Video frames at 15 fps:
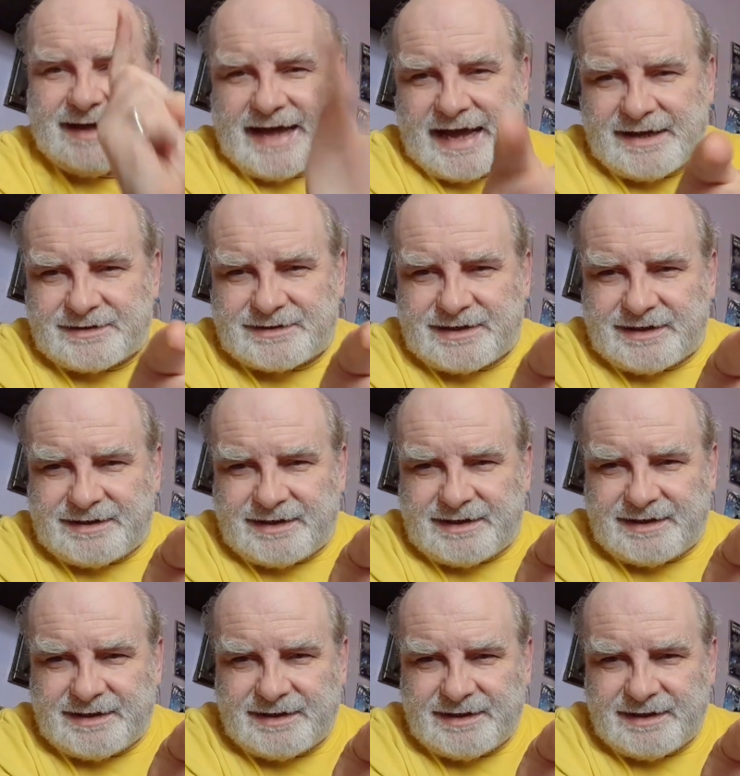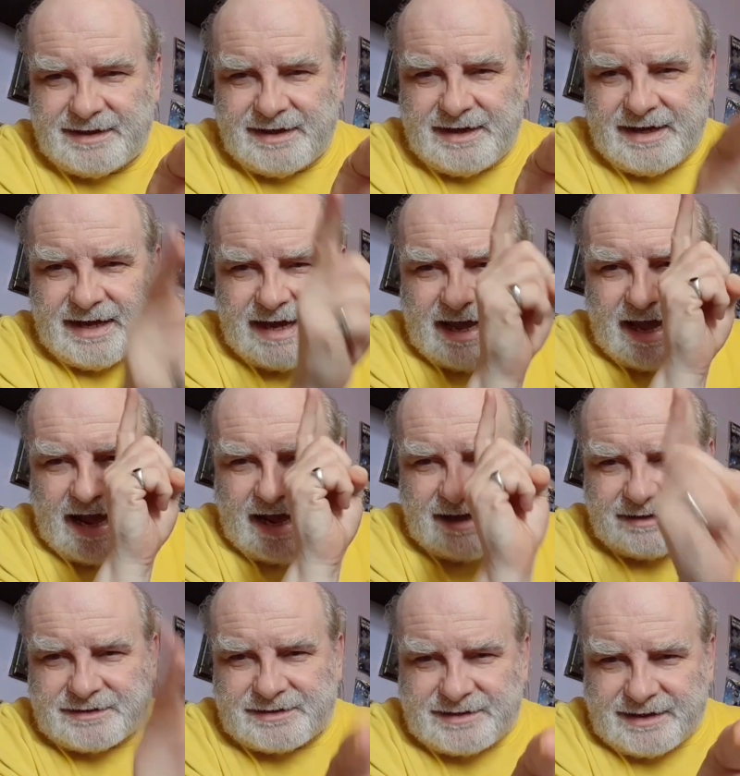I'll see
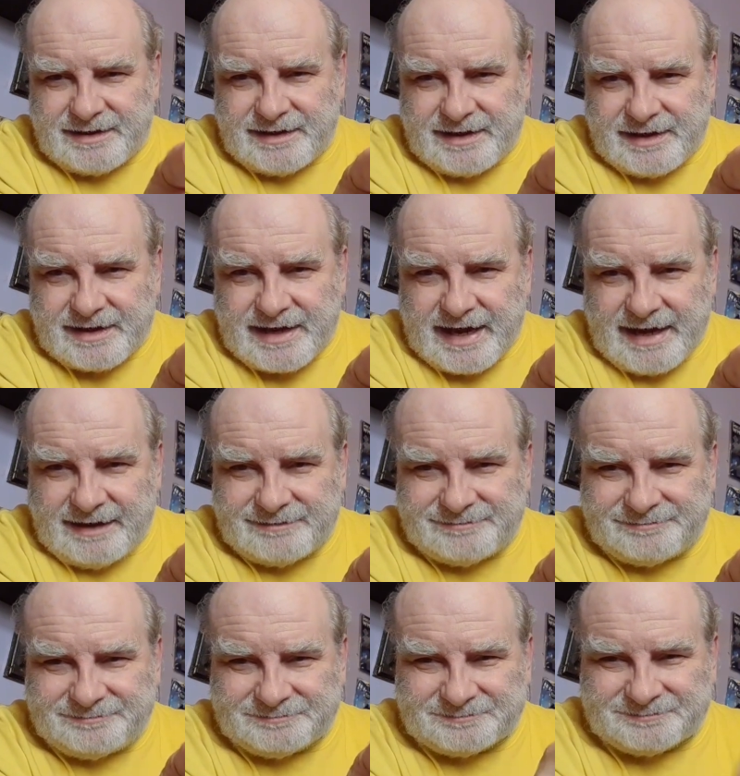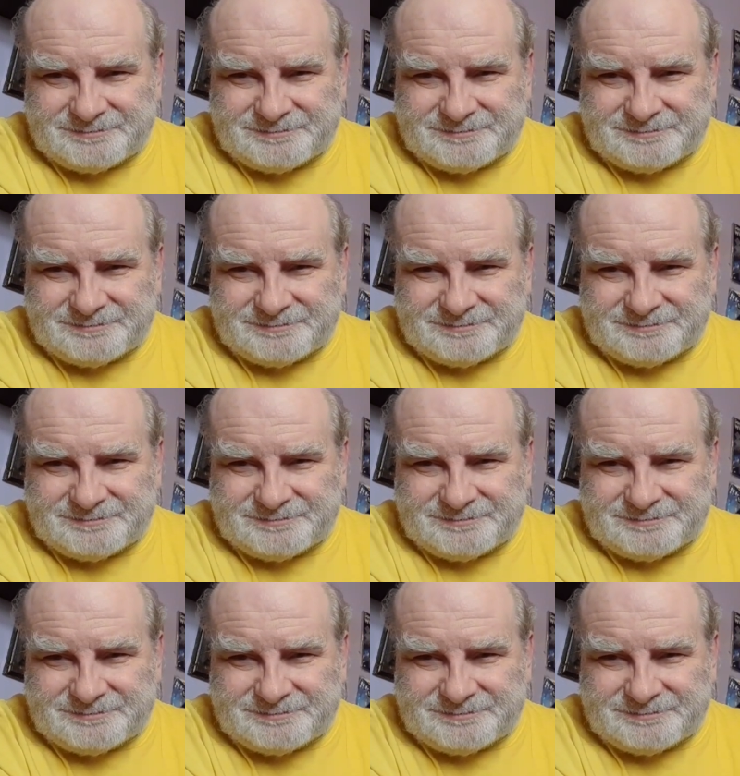thee again.